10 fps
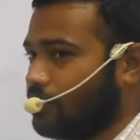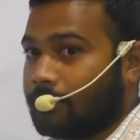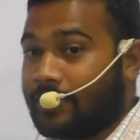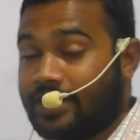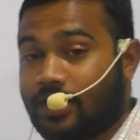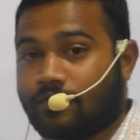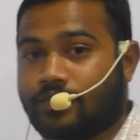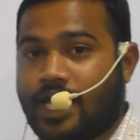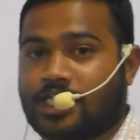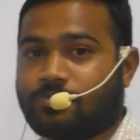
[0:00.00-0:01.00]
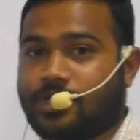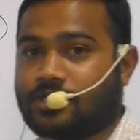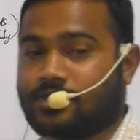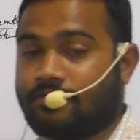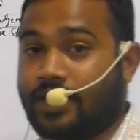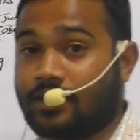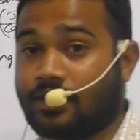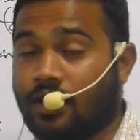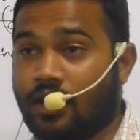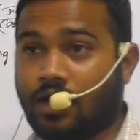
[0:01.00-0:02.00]
many of the aspirants,
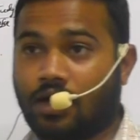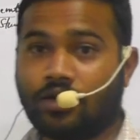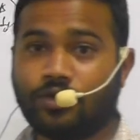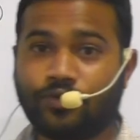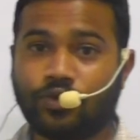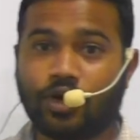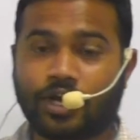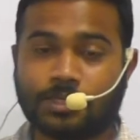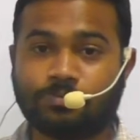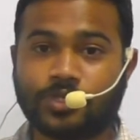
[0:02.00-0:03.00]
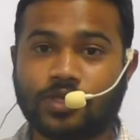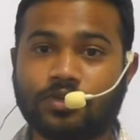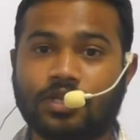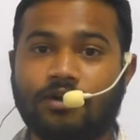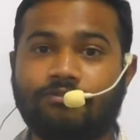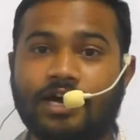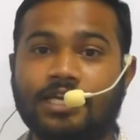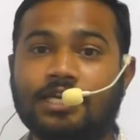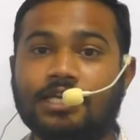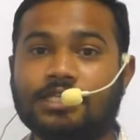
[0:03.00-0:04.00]
when if you are observed, the
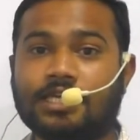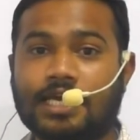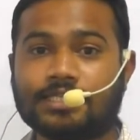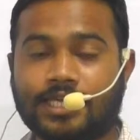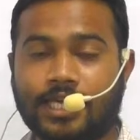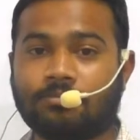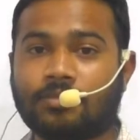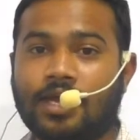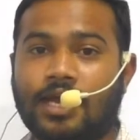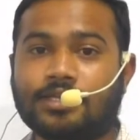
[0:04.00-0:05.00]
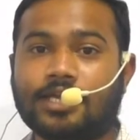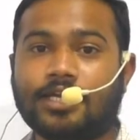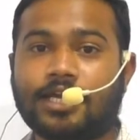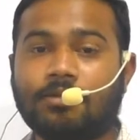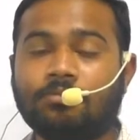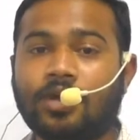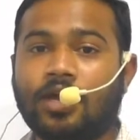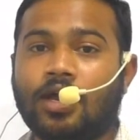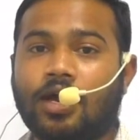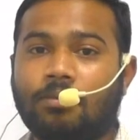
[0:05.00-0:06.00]
final result has came at that time,
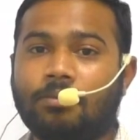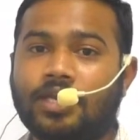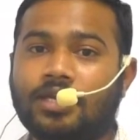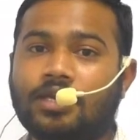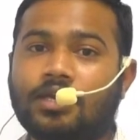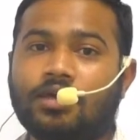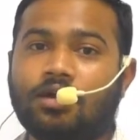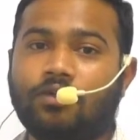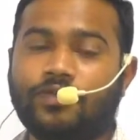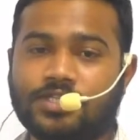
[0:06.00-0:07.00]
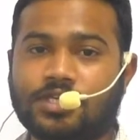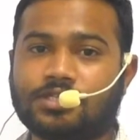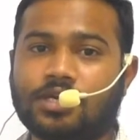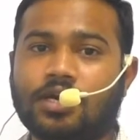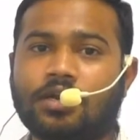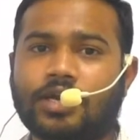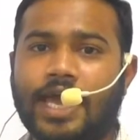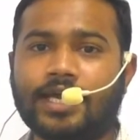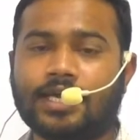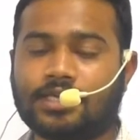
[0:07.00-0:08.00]
many officers or
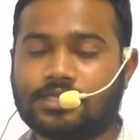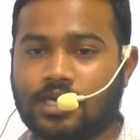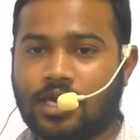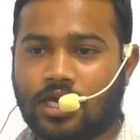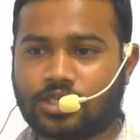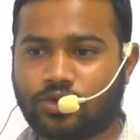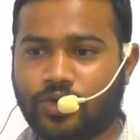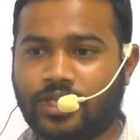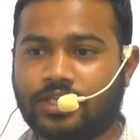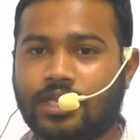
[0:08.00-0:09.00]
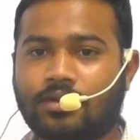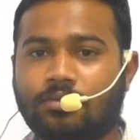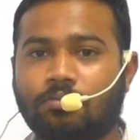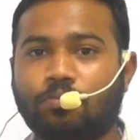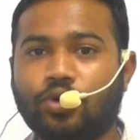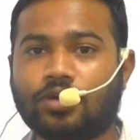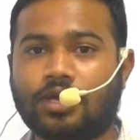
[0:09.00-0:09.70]
rankers are showing their book